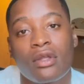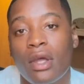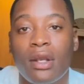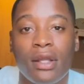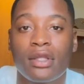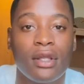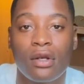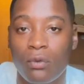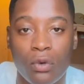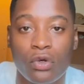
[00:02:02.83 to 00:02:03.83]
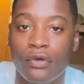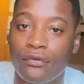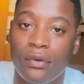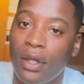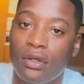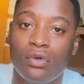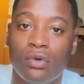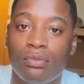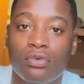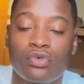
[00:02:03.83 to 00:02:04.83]
the end of the world if you can't
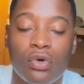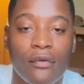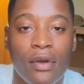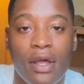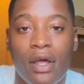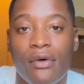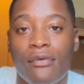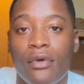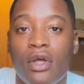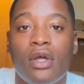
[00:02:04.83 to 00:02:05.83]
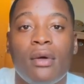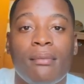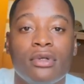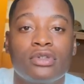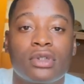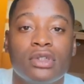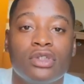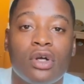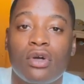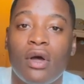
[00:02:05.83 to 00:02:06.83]
do 12 and a half. But because
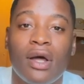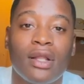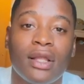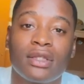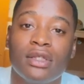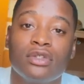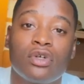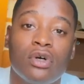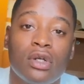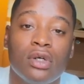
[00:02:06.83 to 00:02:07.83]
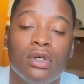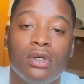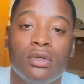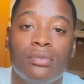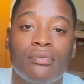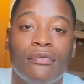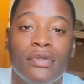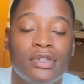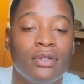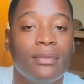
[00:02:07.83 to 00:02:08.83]
y'all gonna have like things called a
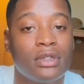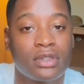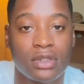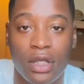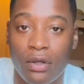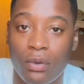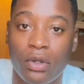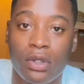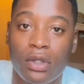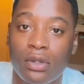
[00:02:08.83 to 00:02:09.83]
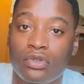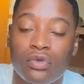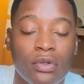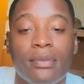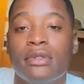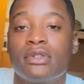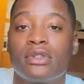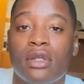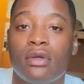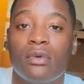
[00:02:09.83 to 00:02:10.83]
15-minute sustain run, 20-minute
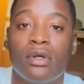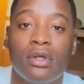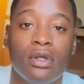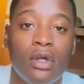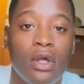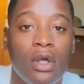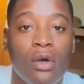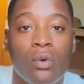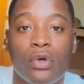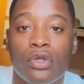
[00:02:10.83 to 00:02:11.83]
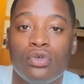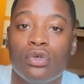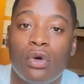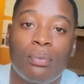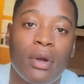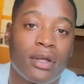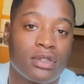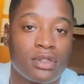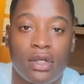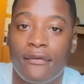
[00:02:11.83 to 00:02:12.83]
sustain run, where you gonna
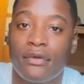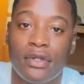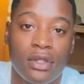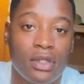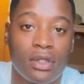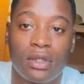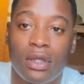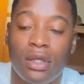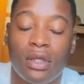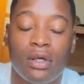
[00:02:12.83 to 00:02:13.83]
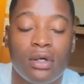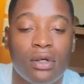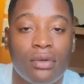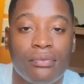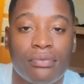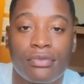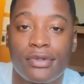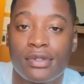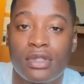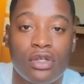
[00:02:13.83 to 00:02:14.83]
practice and everything. And
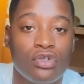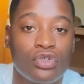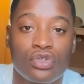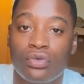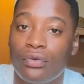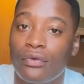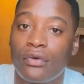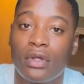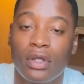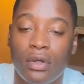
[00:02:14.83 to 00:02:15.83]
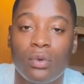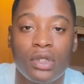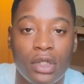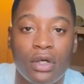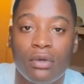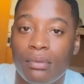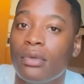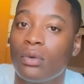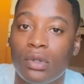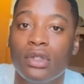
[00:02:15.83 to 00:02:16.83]
to tell you the truth, it really helped. It
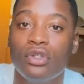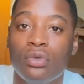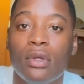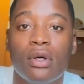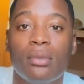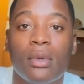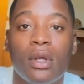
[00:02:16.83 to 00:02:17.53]
really do help.